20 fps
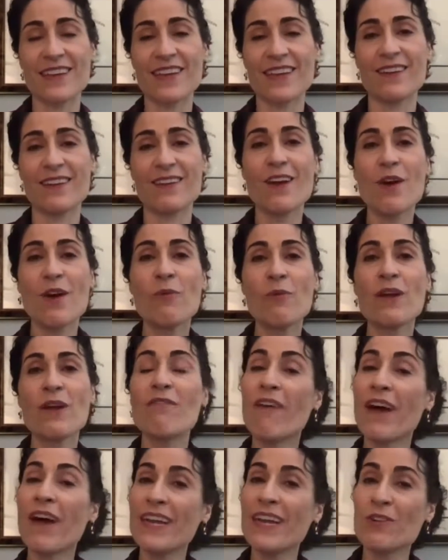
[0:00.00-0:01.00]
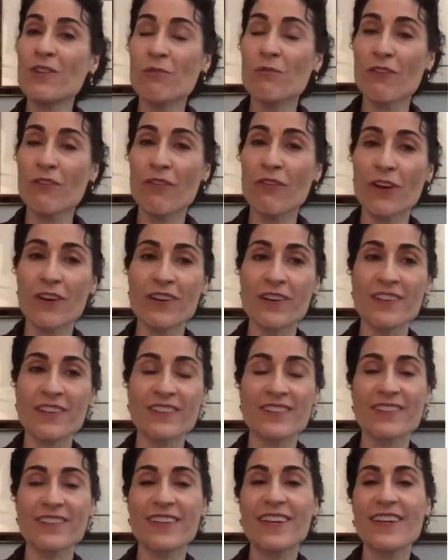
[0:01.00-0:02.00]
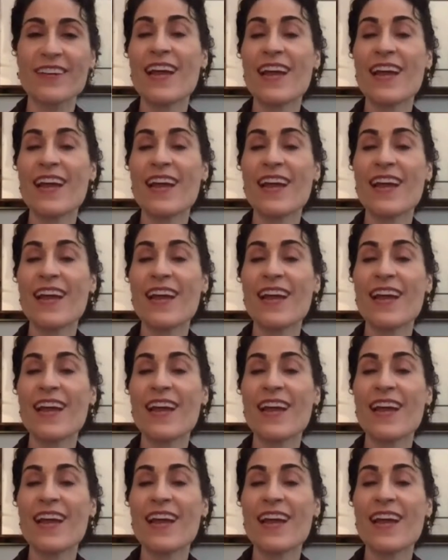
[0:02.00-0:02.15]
and we invite new referrals